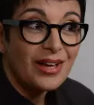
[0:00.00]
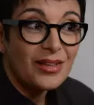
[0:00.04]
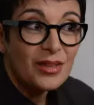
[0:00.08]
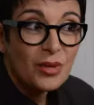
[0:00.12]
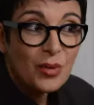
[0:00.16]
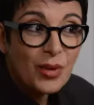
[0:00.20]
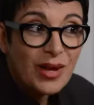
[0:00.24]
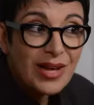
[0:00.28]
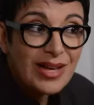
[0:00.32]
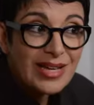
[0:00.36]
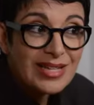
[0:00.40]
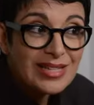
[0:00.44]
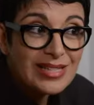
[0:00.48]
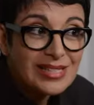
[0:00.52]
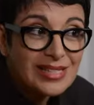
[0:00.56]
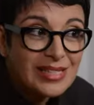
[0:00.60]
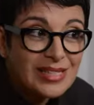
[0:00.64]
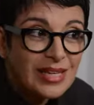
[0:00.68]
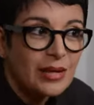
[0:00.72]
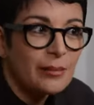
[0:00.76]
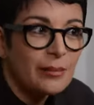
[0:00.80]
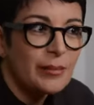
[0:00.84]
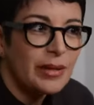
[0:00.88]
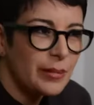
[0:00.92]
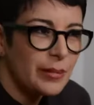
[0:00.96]
Otherwise,
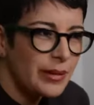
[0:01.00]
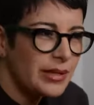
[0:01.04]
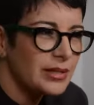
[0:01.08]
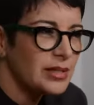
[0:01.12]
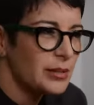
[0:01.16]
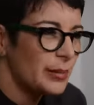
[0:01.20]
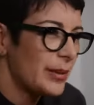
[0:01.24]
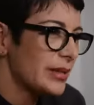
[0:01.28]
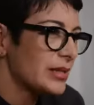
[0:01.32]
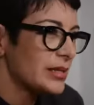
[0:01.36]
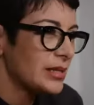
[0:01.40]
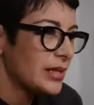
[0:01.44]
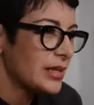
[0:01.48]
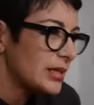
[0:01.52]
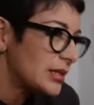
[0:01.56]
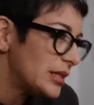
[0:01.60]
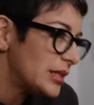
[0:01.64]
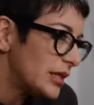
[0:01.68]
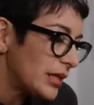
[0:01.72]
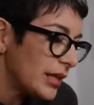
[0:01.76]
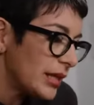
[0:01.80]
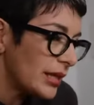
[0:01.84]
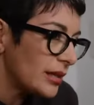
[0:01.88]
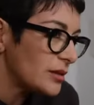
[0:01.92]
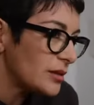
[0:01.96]
maybe it's best not
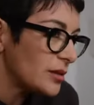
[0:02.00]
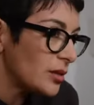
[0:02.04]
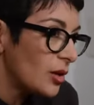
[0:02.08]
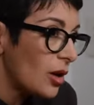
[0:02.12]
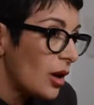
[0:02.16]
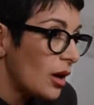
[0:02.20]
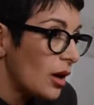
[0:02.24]
to eat eggs at